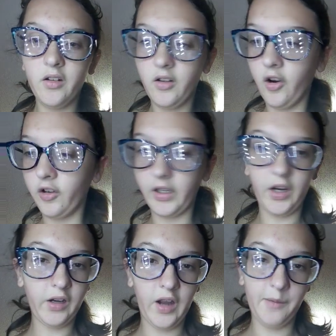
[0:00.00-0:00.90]

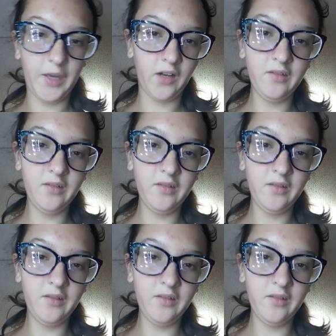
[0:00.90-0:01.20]
Earlier, I mean.